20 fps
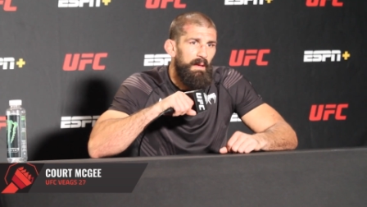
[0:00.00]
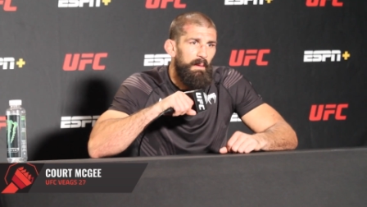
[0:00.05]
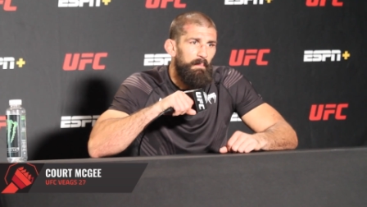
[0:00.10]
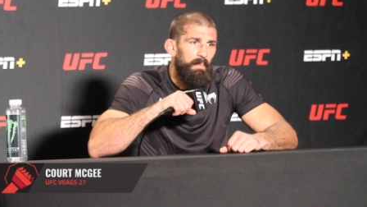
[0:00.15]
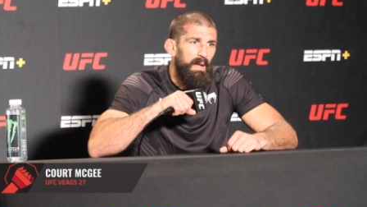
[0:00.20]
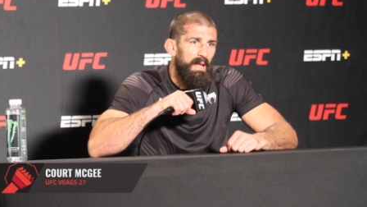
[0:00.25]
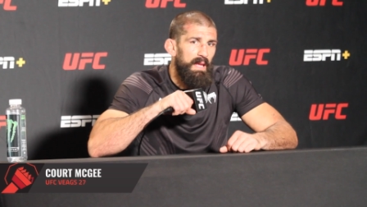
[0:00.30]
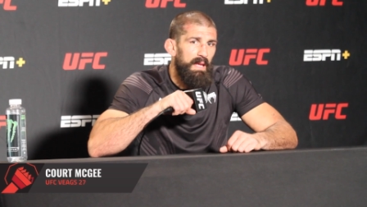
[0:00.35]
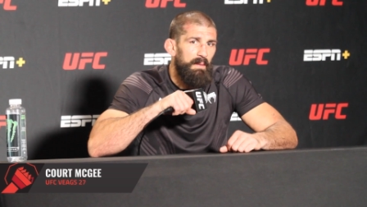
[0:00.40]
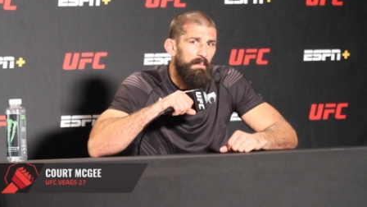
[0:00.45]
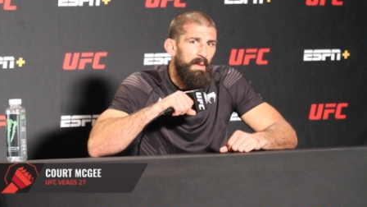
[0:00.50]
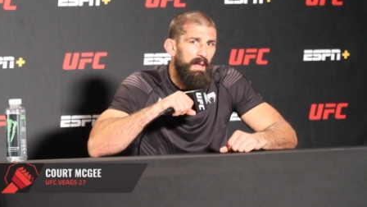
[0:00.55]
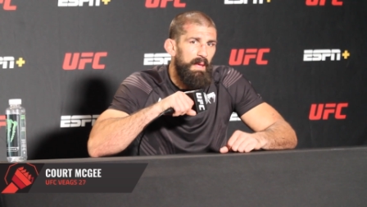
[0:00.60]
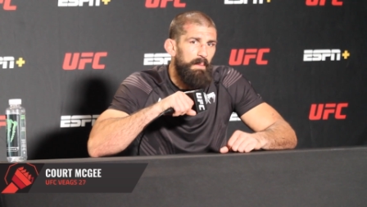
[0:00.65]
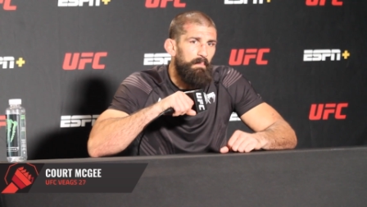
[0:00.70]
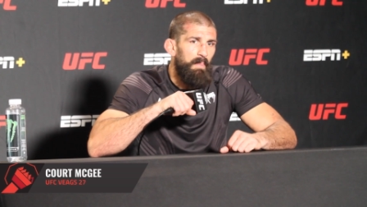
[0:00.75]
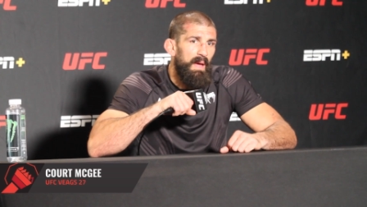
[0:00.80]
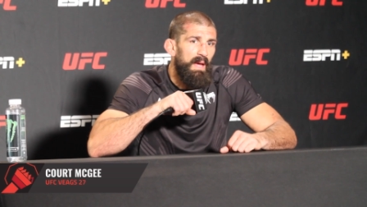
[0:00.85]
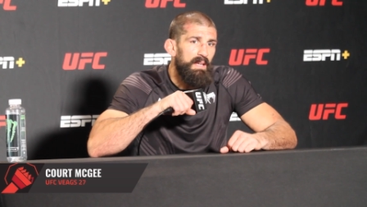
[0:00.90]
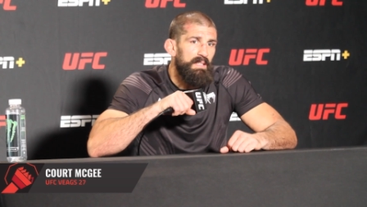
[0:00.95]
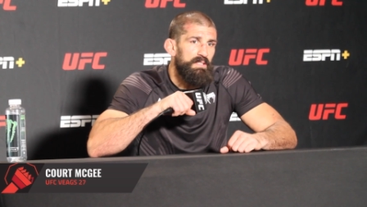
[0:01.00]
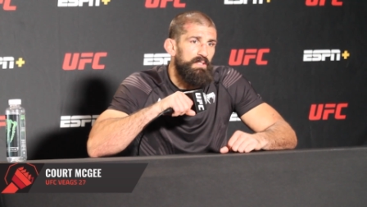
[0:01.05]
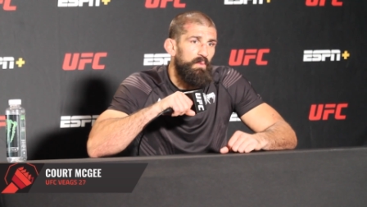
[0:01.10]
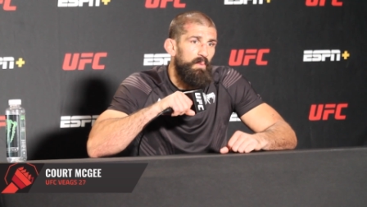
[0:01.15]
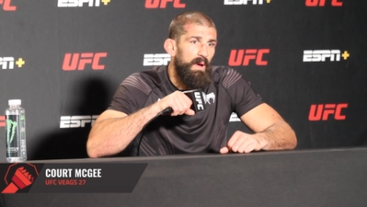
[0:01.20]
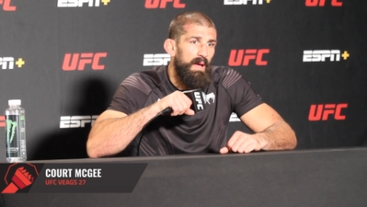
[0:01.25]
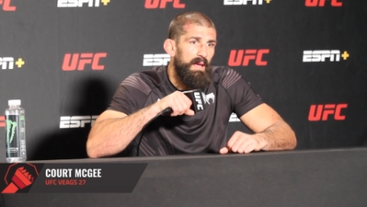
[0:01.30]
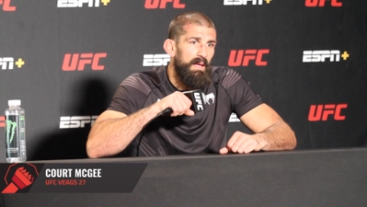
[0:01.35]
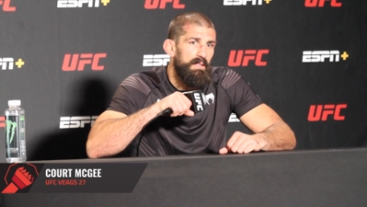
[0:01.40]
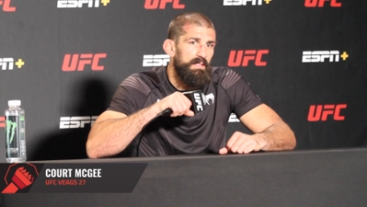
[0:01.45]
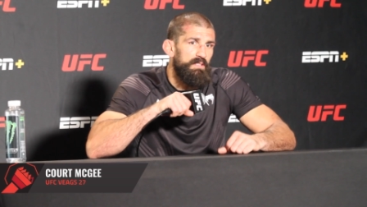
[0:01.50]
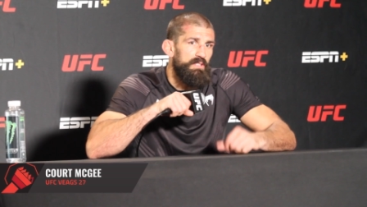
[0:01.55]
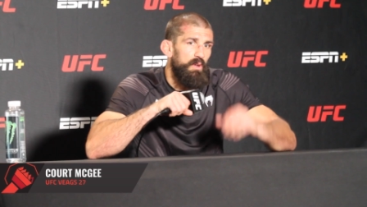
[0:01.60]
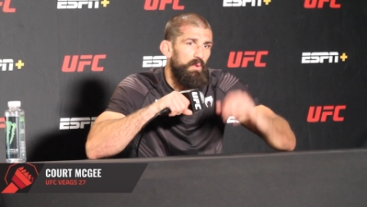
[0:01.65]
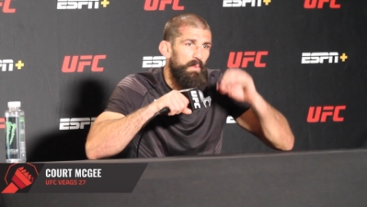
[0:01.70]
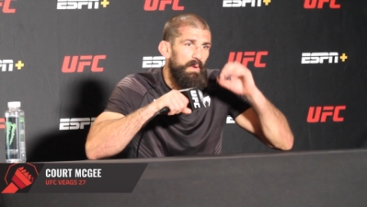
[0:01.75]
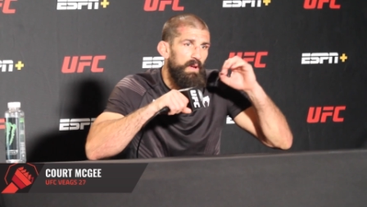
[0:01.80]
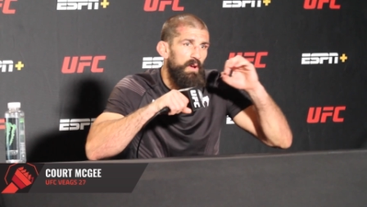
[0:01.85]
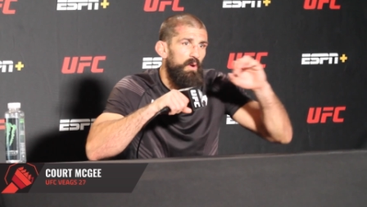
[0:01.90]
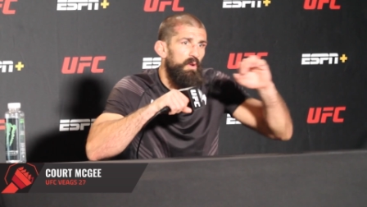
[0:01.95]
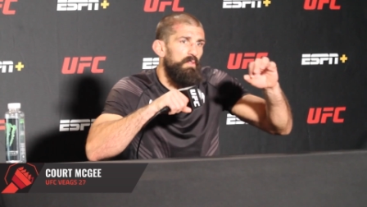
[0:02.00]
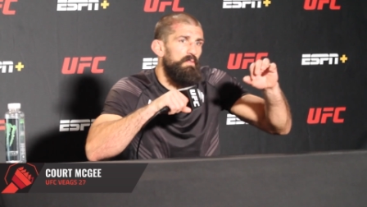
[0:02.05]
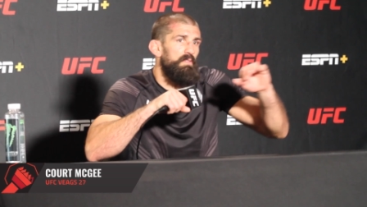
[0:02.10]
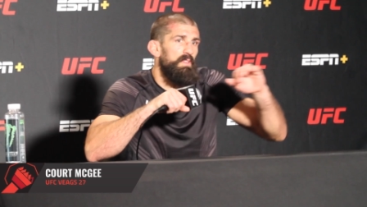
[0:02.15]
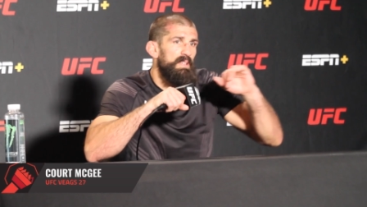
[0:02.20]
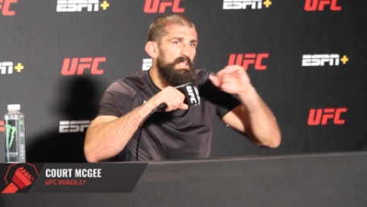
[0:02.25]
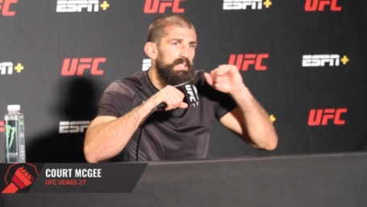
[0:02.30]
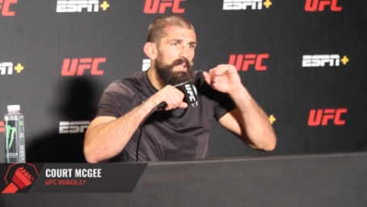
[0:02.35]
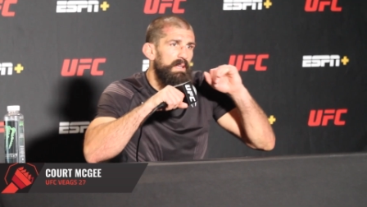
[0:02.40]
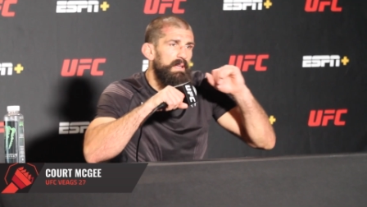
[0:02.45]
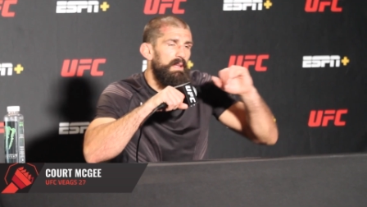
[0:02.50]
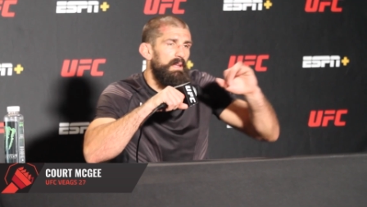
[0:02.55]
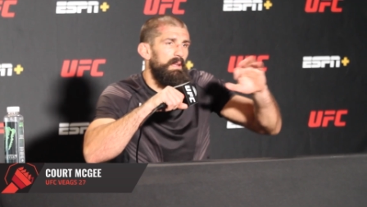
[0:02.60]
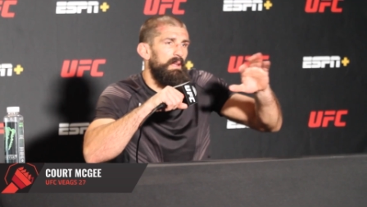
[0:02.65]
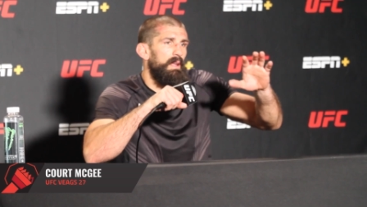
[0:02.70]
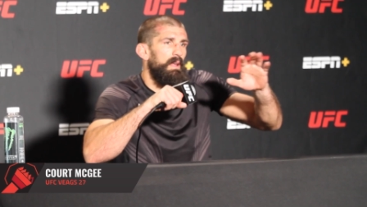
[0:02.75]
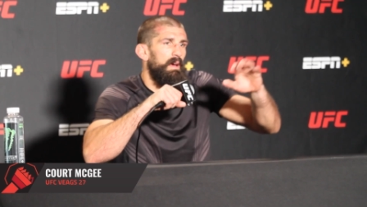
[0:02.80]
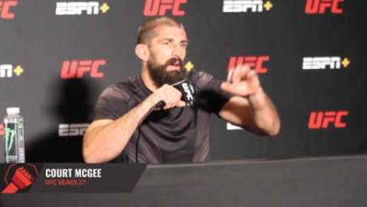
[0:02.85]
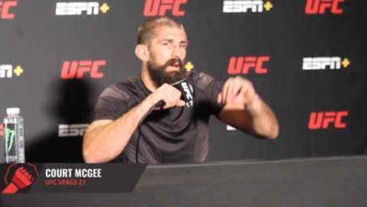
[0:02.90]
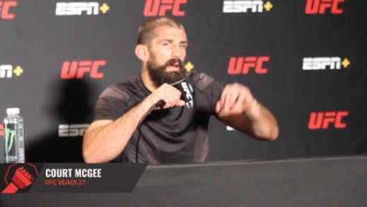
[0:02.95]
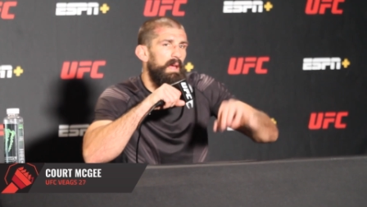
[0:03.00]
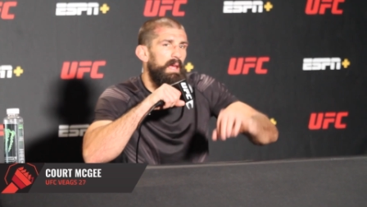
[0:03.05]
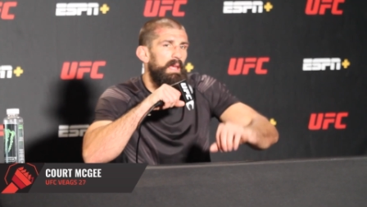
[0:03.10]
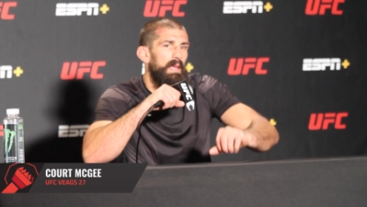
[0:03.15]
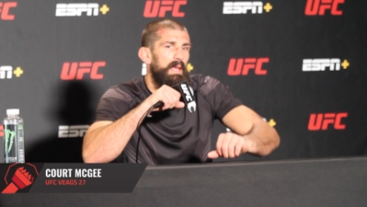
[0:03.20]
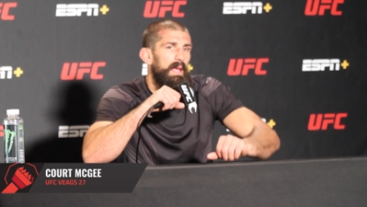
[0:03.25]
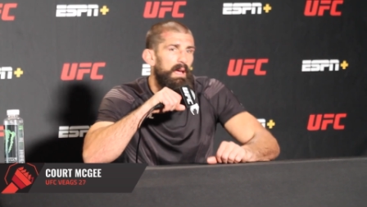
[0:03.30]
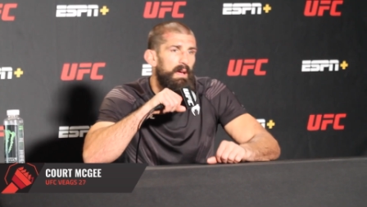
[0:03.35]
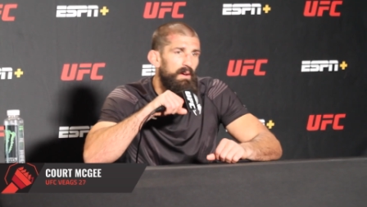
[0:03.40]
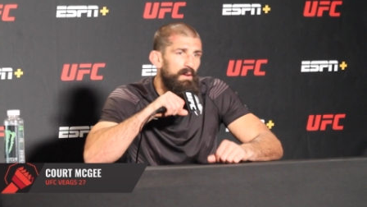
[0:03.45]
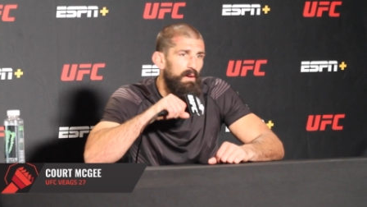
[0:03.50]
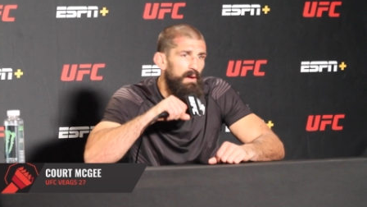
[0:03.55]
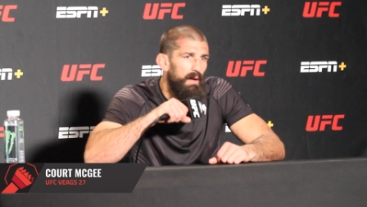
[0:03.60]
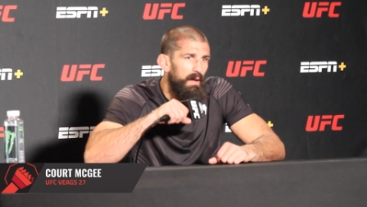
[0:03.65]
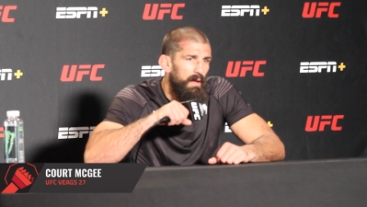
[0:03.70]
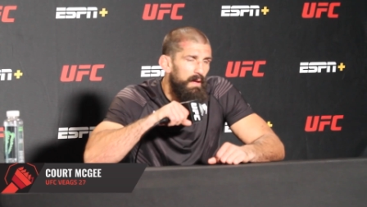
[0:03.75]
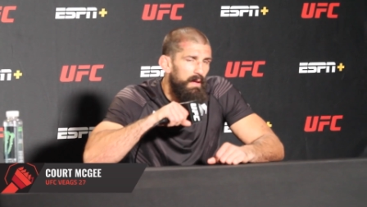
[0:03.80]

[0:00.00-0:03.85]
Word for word: but he, had, he passed away, and so we go and visit and uh, hang out.